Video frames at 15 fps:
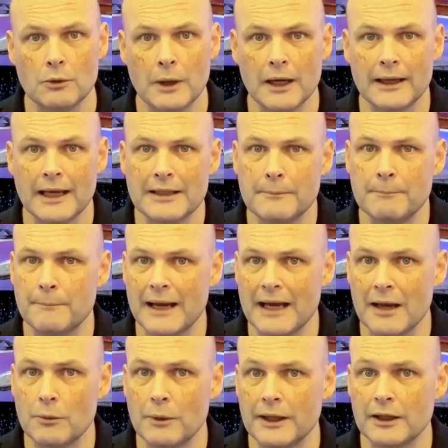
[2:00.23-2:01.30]
run as many
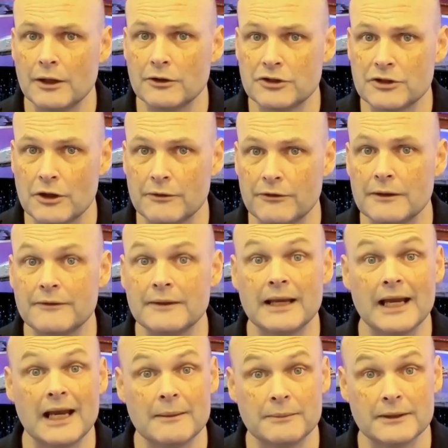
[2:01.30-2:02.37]
Windows Server
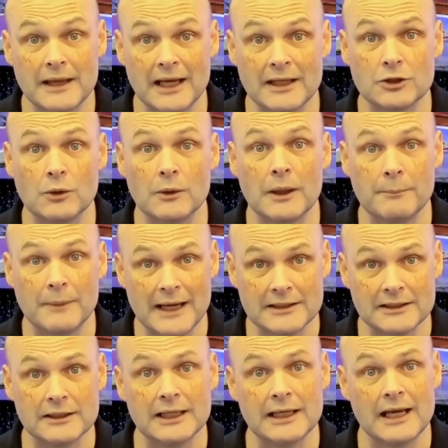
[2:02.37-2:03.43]
VMs as your
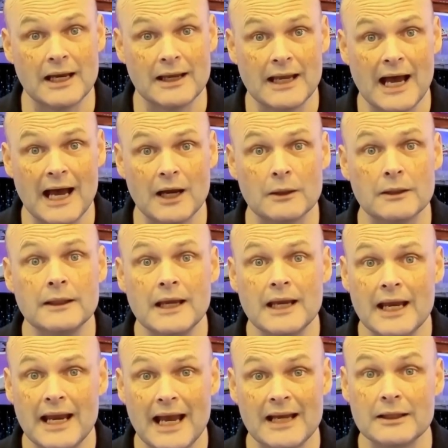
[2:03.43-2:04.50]
capacity allows,
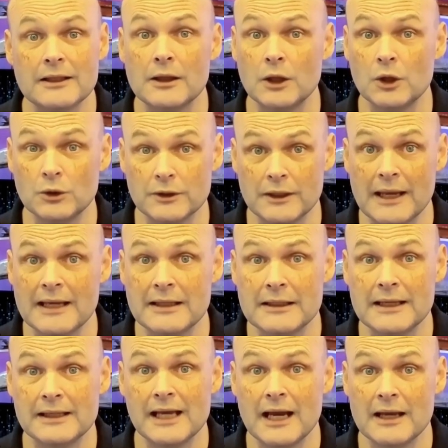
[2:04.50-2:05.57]
as long as
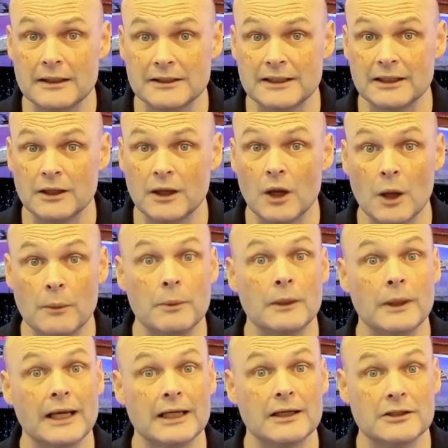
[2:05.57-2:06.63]
the Data Center
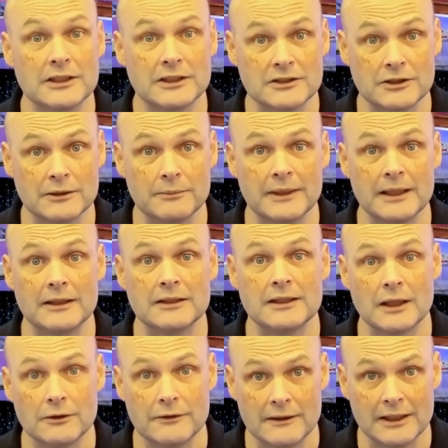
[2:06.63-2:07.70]
operating system
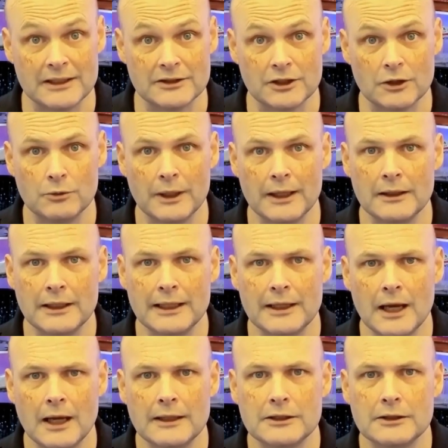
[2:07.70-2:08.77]
itself is correctly
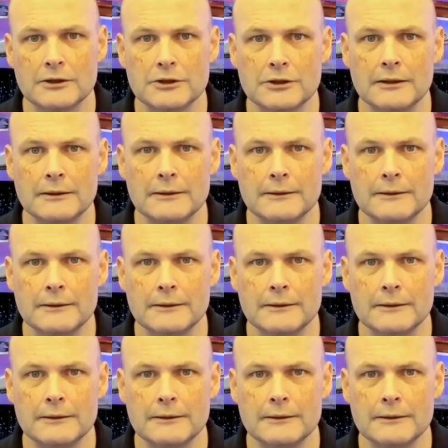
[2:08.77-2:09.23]
licensed.